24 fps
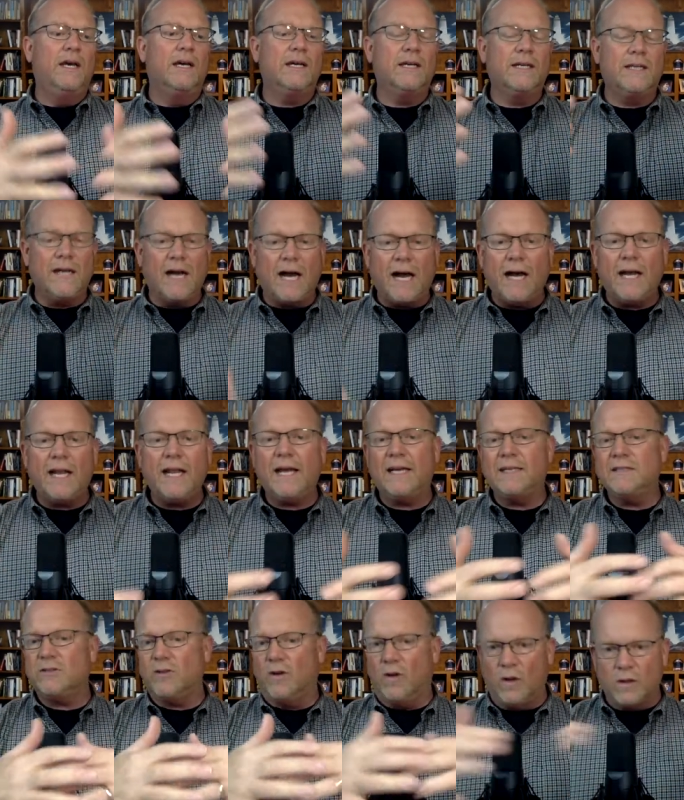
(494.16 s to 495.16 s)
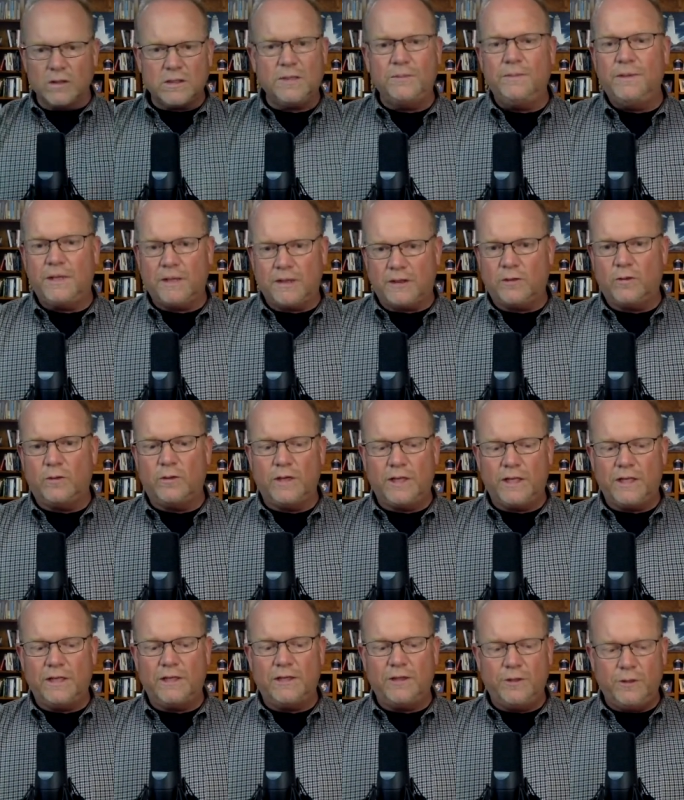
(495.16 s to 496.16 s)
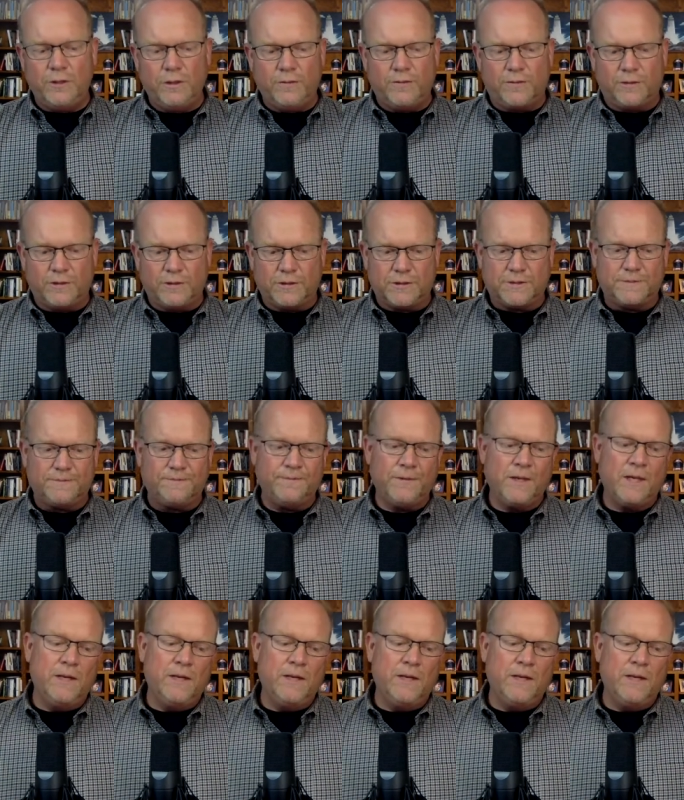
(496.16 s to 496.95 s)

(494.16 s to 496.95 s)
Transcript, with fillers: God has ultimate authority in the universe.